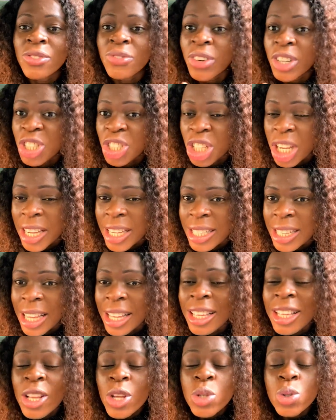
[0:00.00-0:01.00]

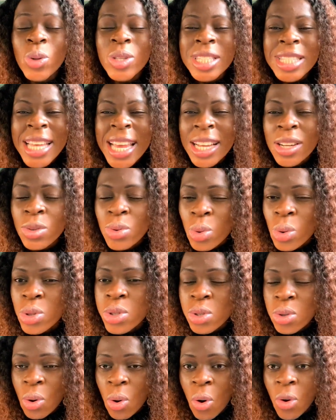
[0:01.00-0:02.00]
vagina. So take
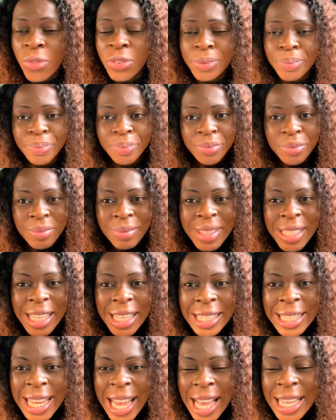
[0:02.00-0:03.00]
note of
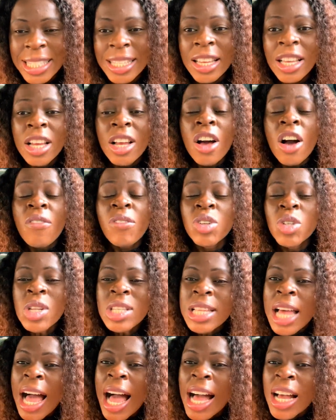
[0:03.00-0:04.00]
that. For those
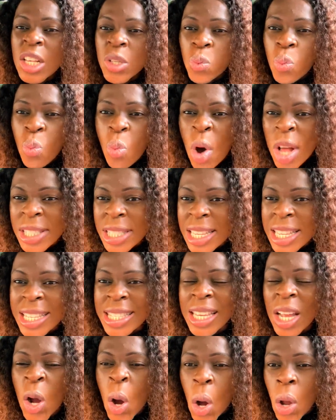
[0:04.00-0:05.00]
that ask, what is
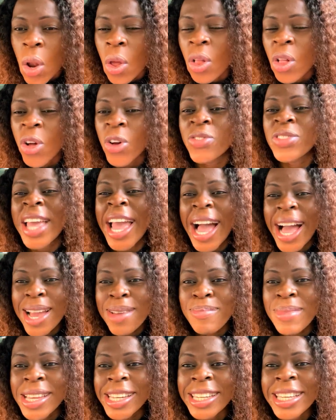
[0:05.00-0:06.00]
the color of the
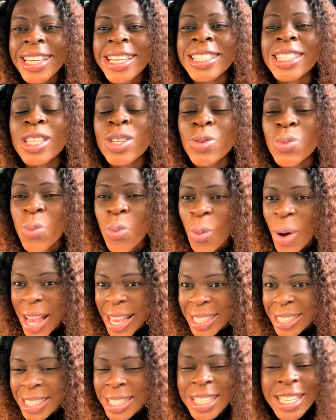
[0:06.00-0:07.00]
hymen? Is it
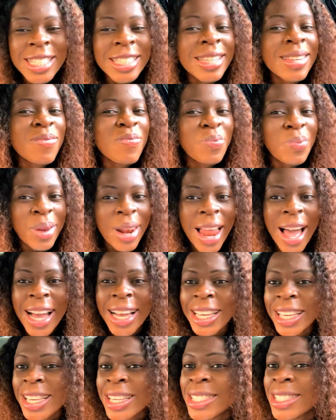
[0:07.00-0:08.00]
white? Is it
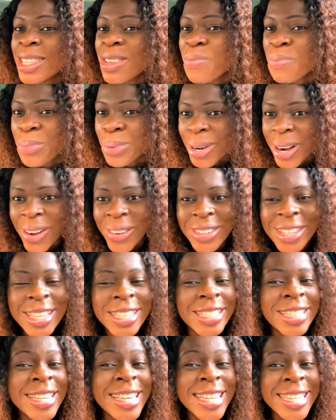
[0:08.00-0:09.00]
black? Is it brown?
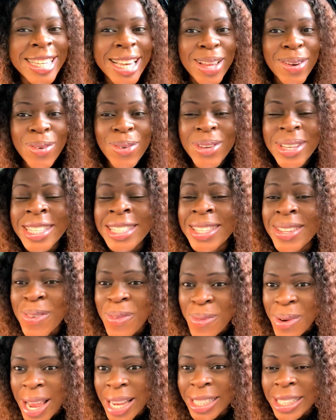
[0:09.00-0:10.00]
Is it yellow? Is
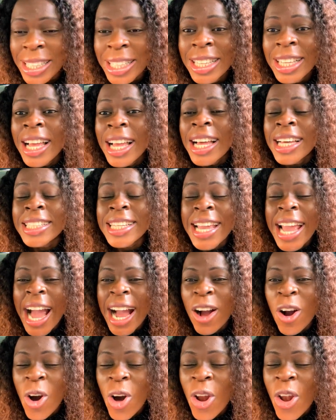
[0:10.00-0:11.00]
it red? The
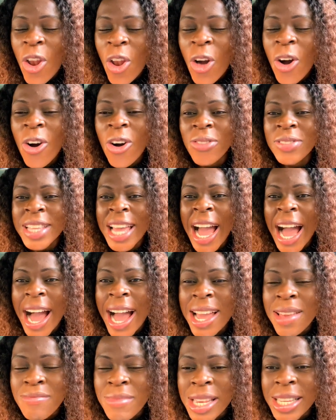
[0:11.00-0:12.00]
color of the
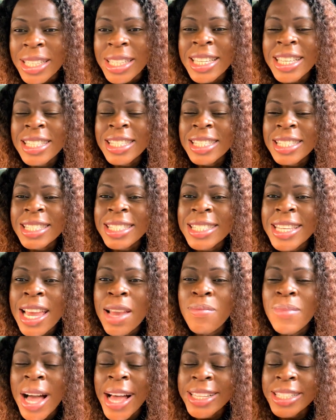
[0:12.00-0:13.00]
hymen is
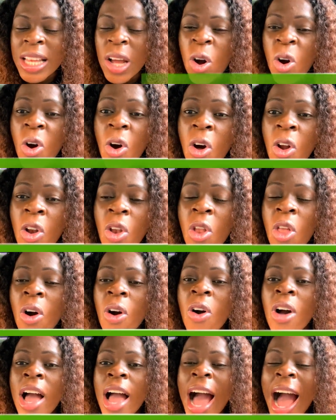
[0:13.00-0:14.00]
same as the
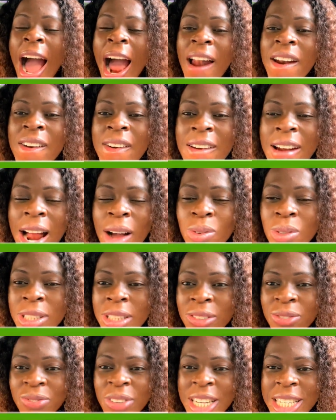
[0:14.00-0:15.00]
color around
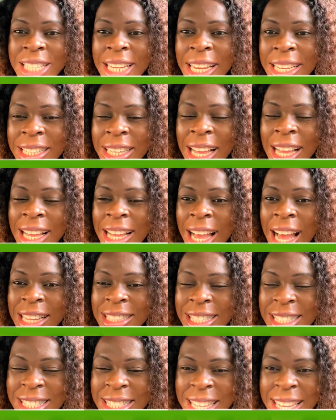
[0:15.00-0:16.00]
the vagina, as
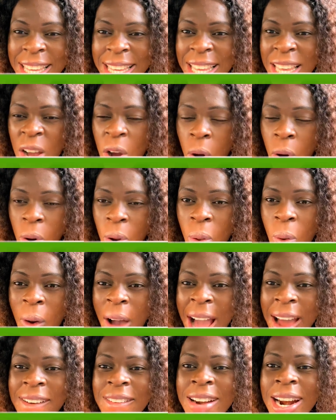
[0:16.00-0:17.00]
the skin color
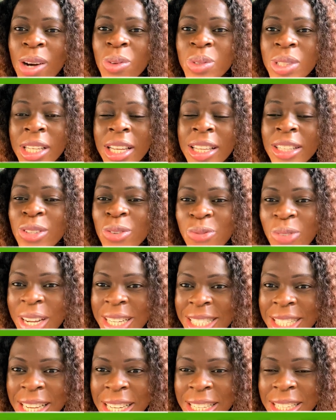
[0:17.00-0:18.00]
around the
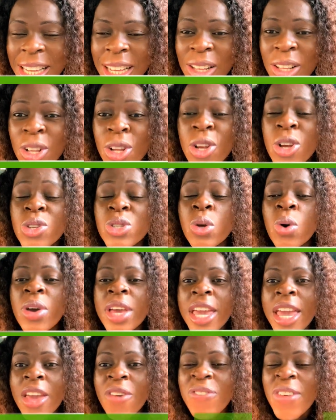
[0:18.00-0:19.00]
vagina. So
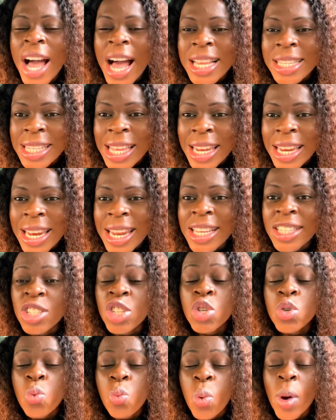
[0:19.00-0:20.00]
if as a lady
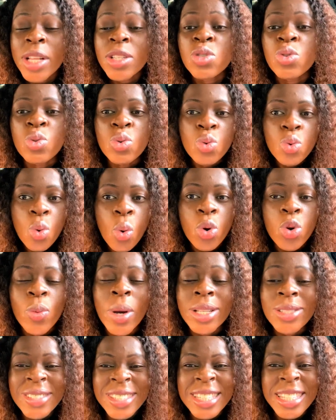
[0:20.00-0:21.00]
you want to know, you
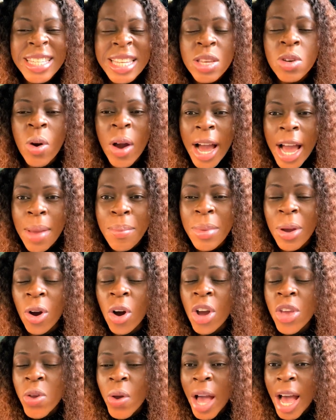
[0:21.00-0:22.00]
want to see your hymen,
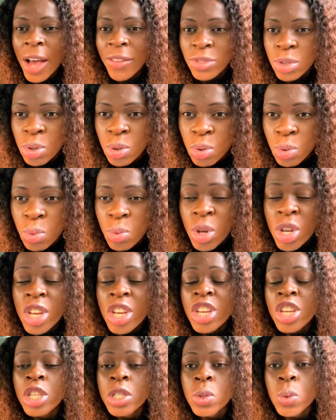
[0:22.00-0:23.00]
all you have to do
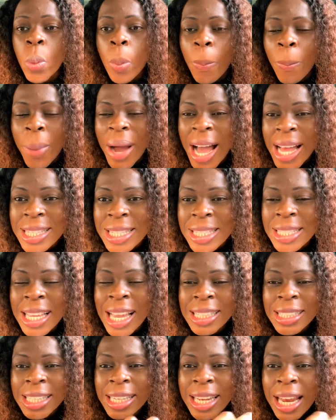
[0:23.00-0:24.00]
is to pat
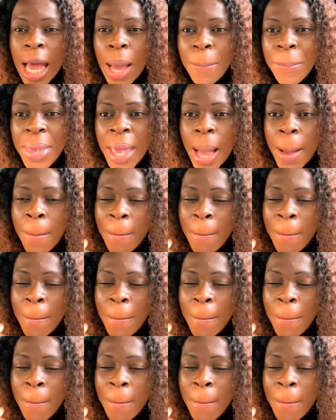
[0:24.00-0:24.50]
that labia